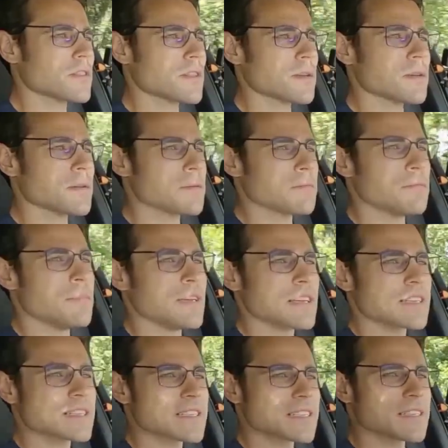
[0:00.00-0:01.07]
the
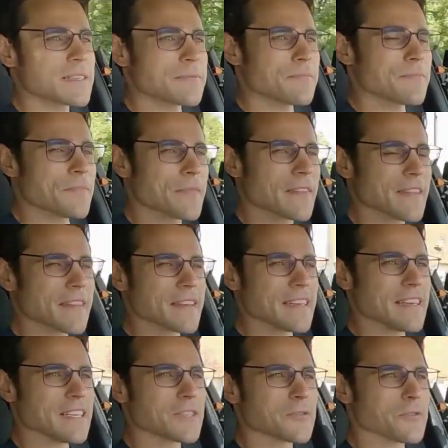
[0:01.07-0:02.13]
biggest
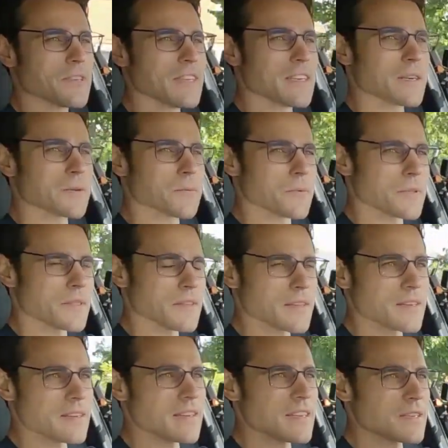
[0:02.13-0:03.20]
issue here with
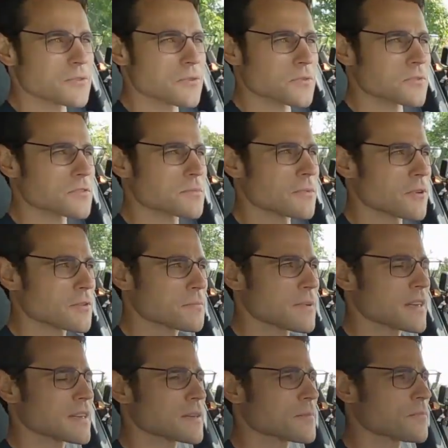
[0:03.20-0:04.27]
the e-tron
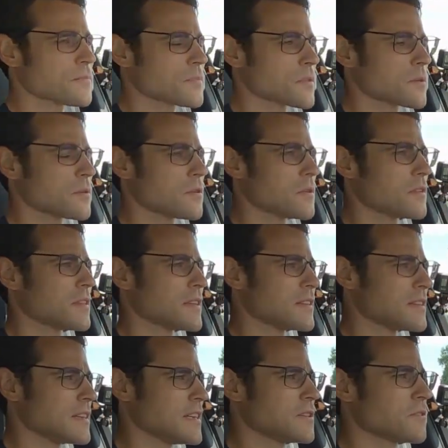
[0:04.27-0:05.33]
sportback or in
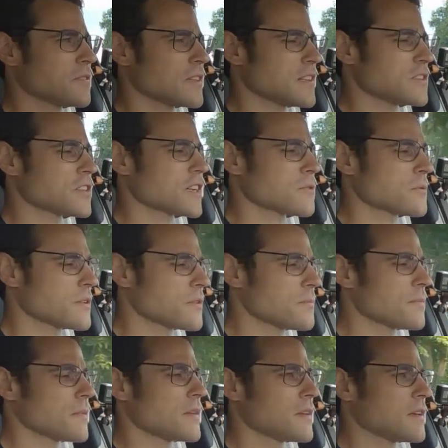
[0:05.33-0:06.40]
the e-tron in general,
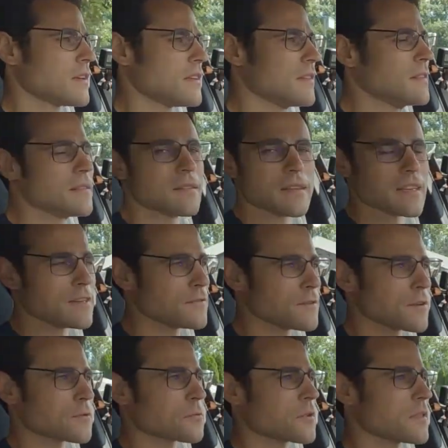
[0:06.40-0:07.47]
even
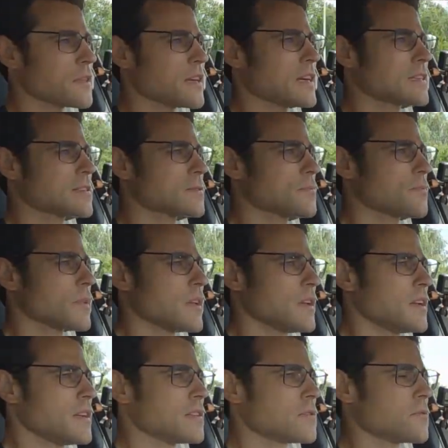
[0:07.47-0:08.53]
not with the S.
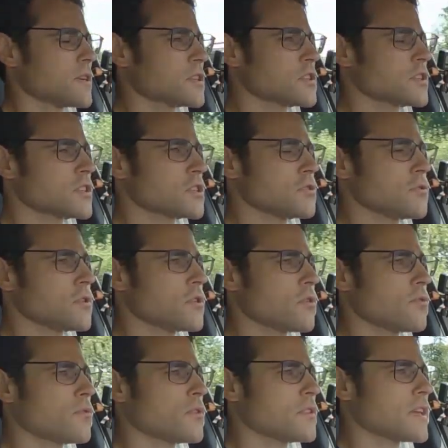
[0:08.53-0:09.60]
The question is, should you go
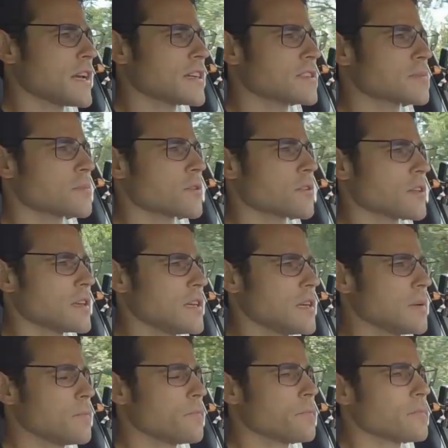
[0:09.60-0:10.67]
for the S model
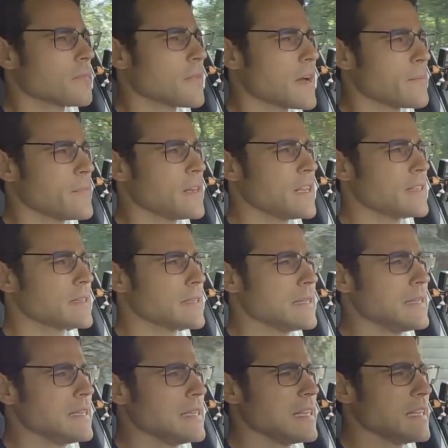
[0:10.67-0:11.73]
here? I mean, it's a
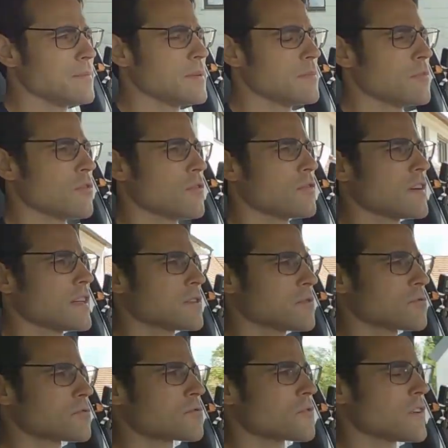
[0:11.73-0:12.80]
little bit more fun
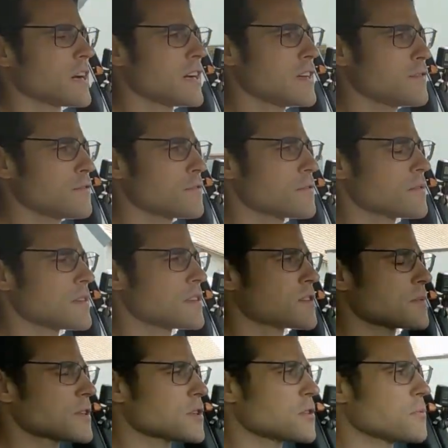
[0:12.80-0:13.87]
to drive,
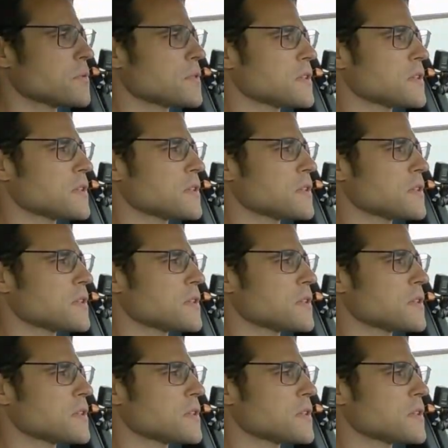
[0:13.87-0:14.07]
especially with